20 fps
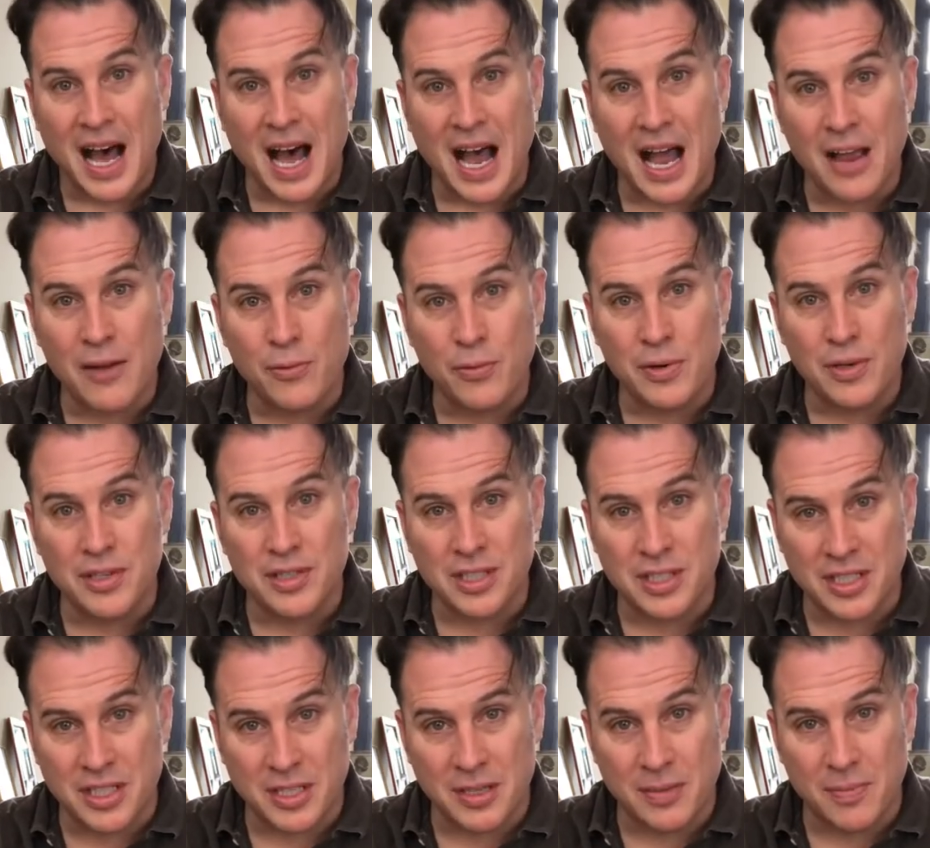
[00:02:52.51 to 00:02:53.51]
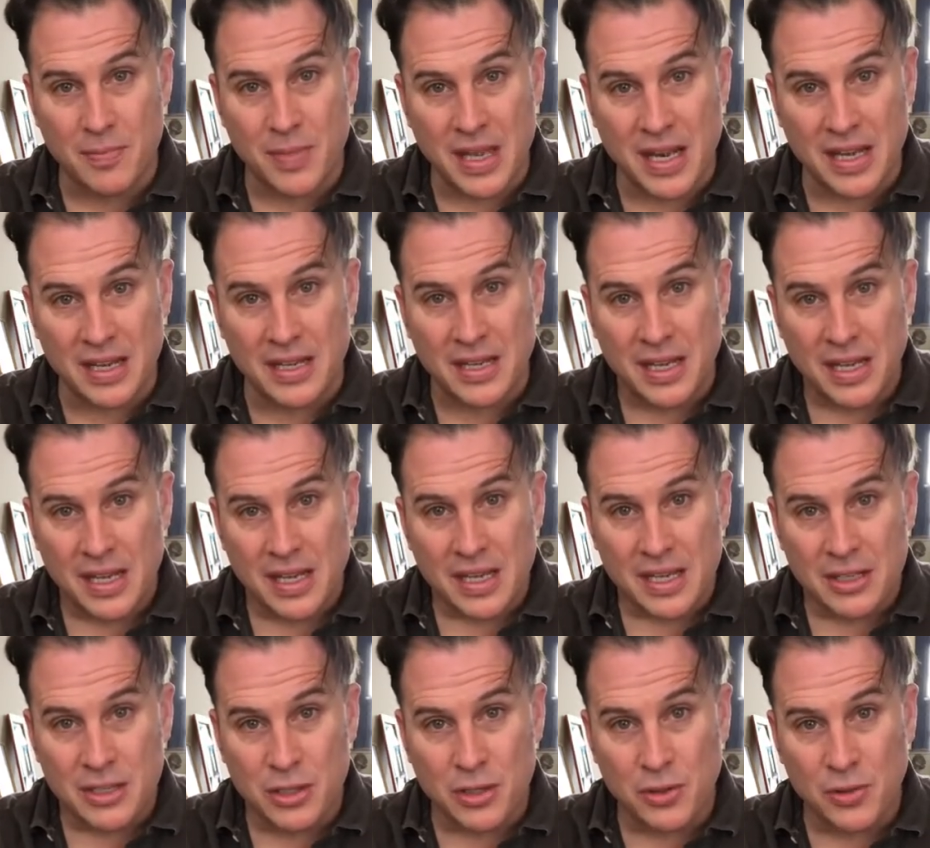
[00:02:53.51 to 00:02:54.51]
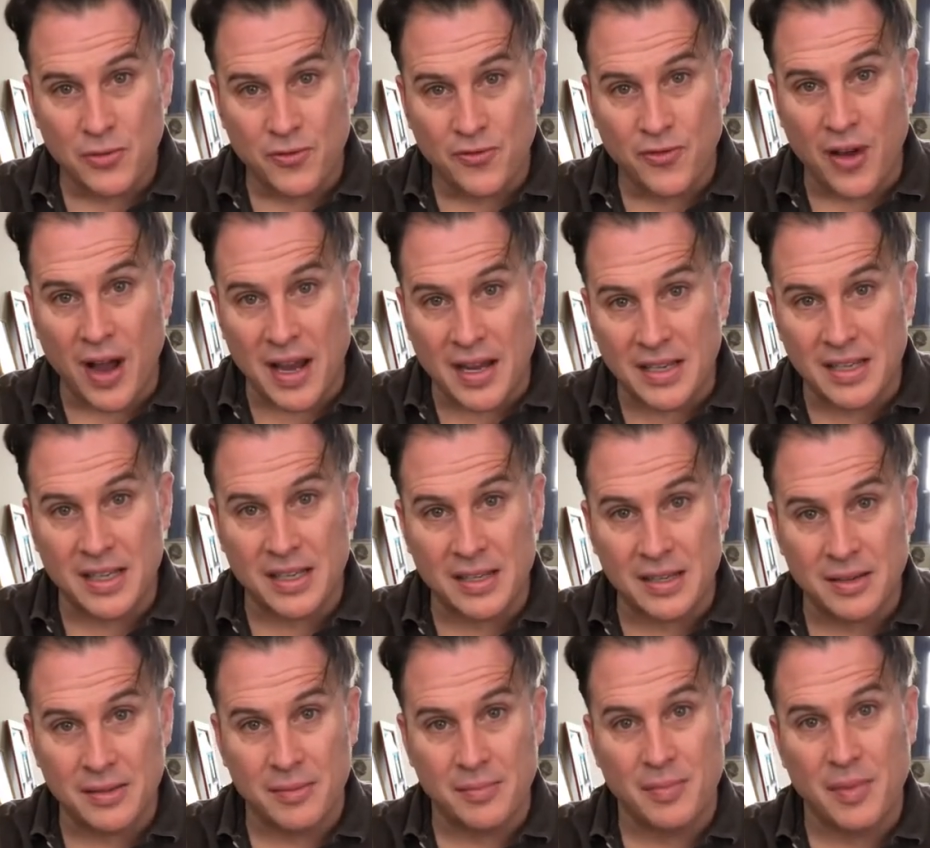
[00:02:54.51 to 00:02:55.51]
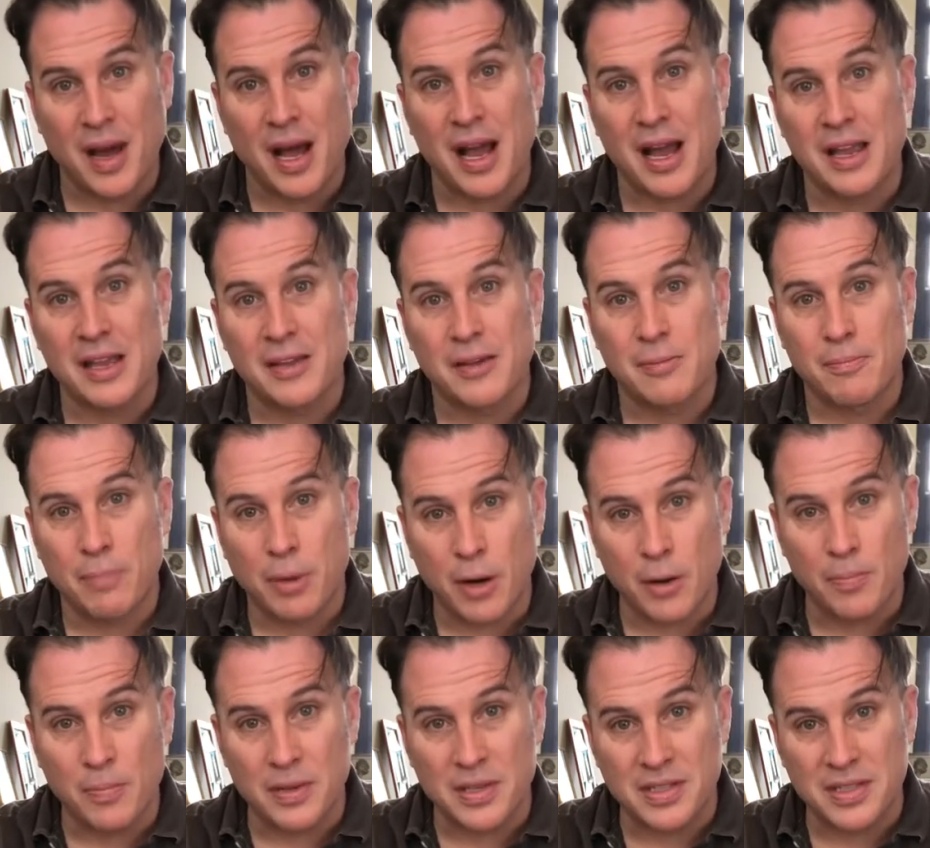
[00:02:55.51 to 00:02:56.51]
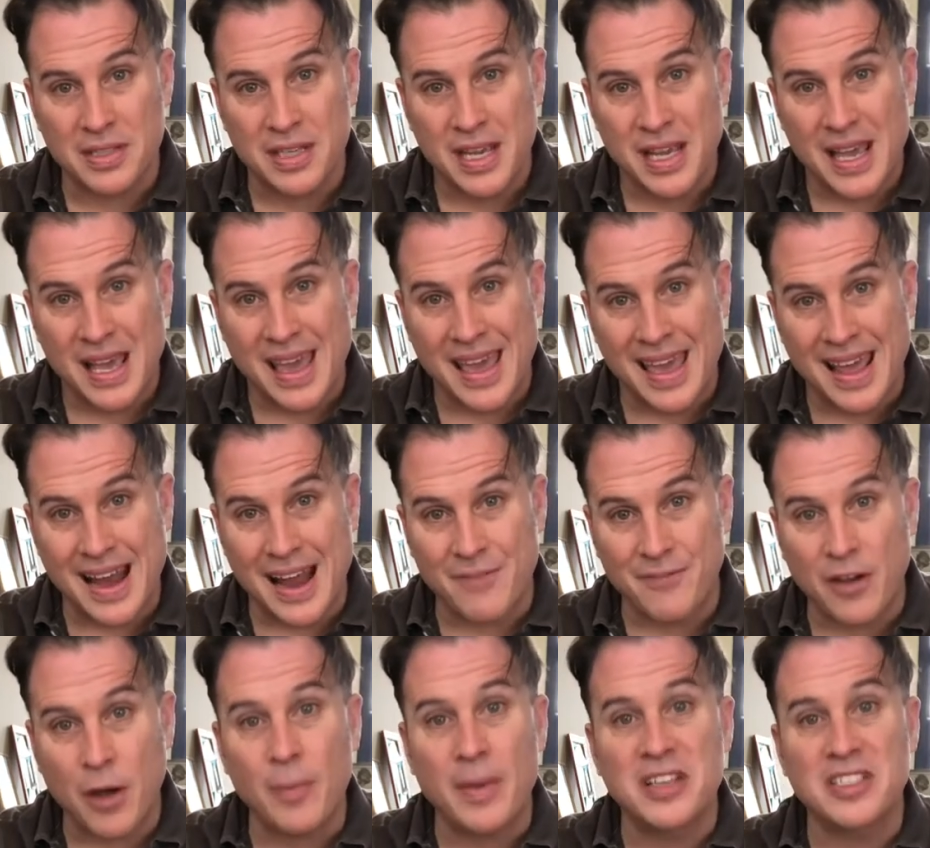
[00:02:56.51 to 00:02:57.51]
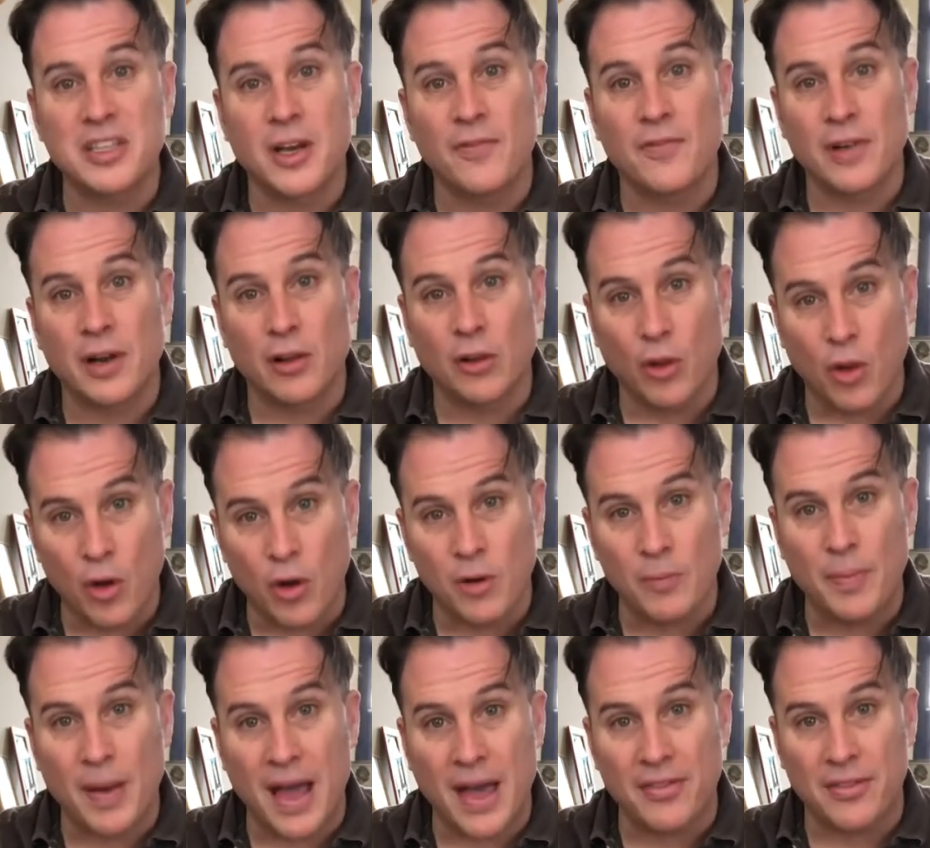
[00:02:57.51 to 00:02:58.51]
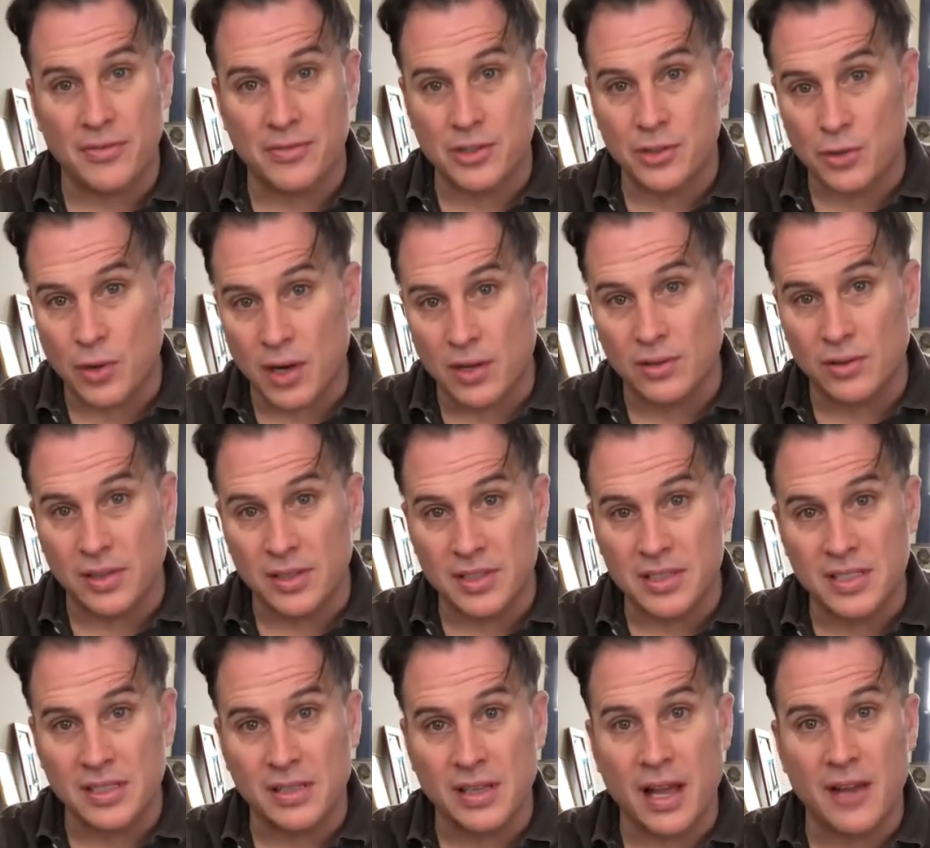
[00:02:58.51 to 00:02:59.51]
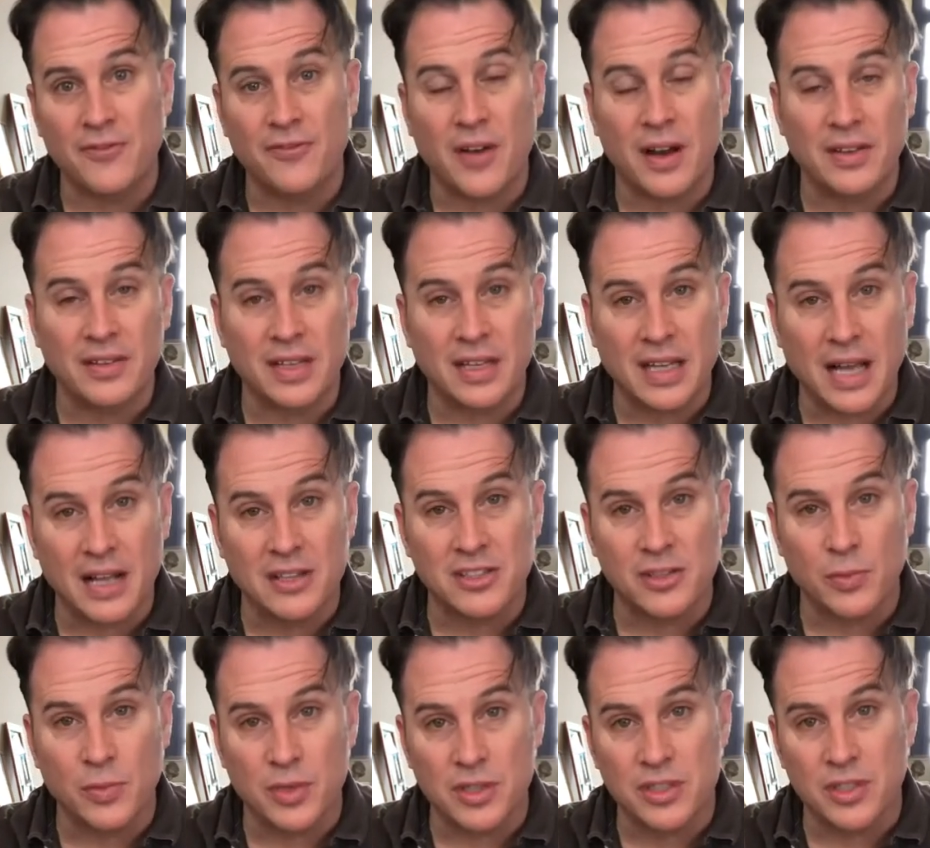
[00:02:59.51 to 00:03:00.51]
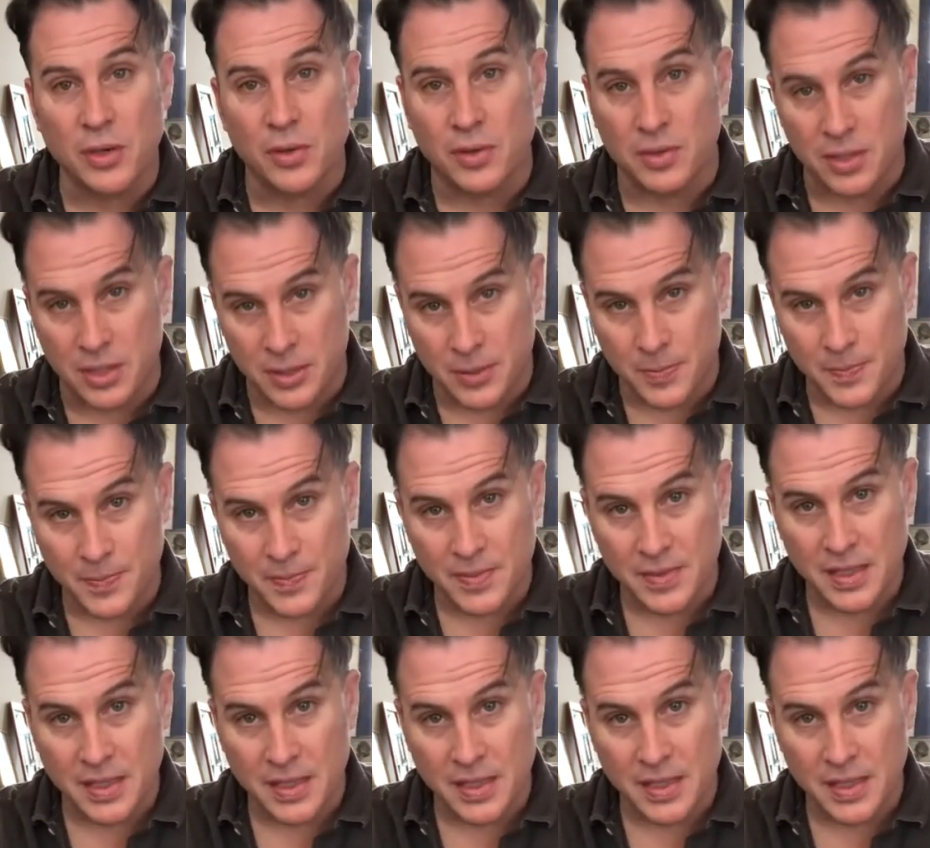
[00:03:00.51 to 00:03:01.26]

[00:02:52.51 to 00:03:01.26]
I was committed to finding my purpose, and I found myself on a long path of struggle until I finally got some results.